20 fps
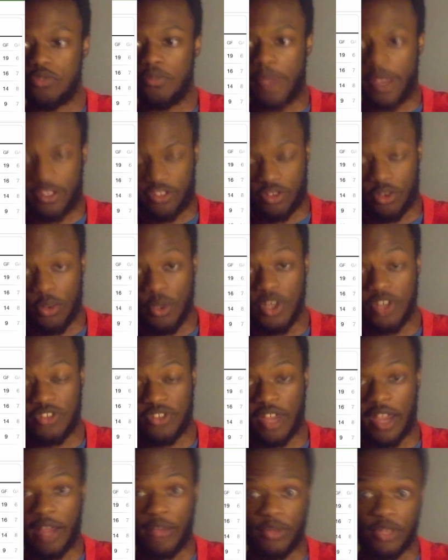Mexico is
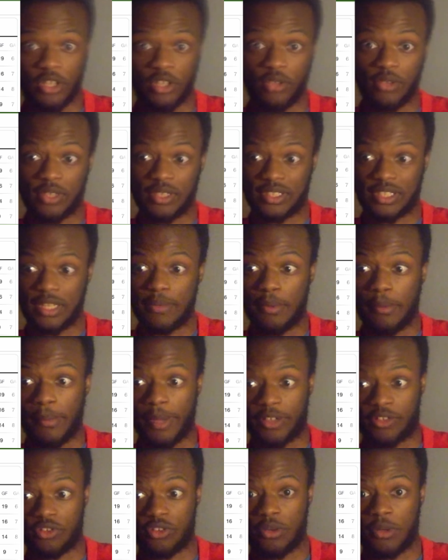tied with the USA,
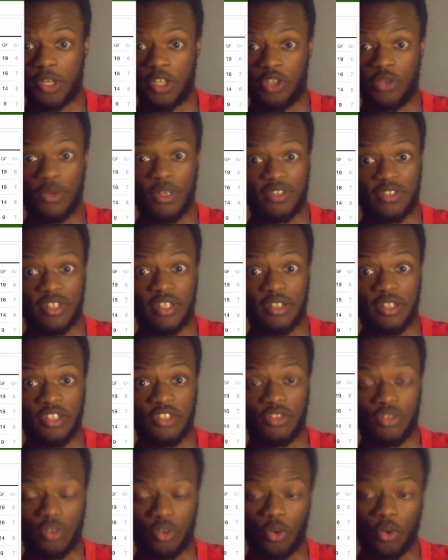but USA
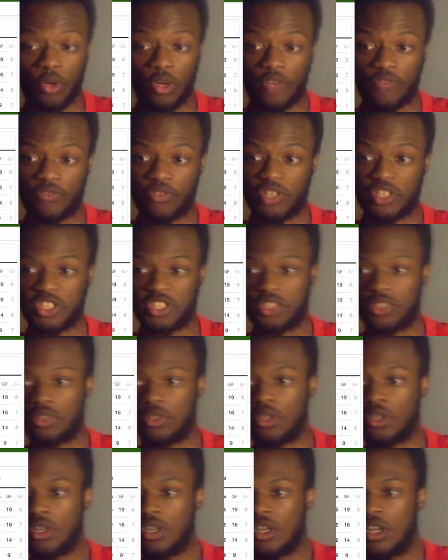leads on goal differential.
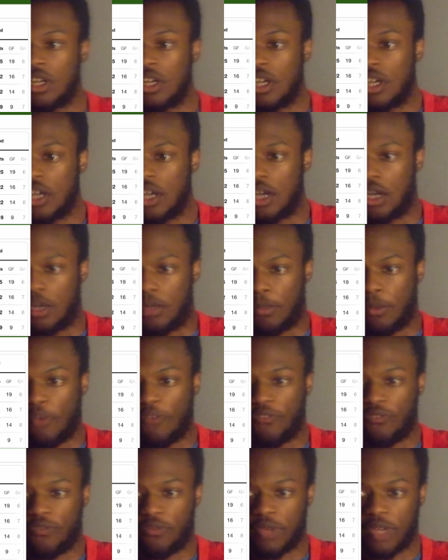
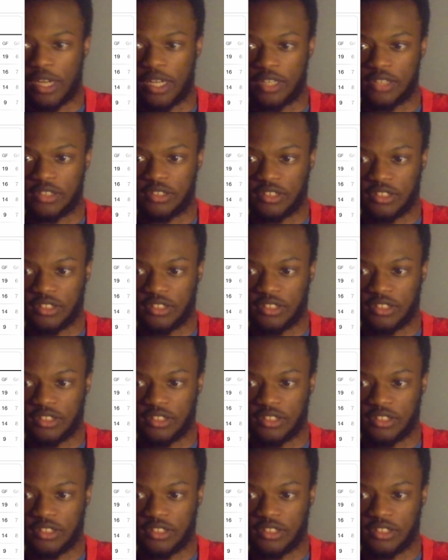Both got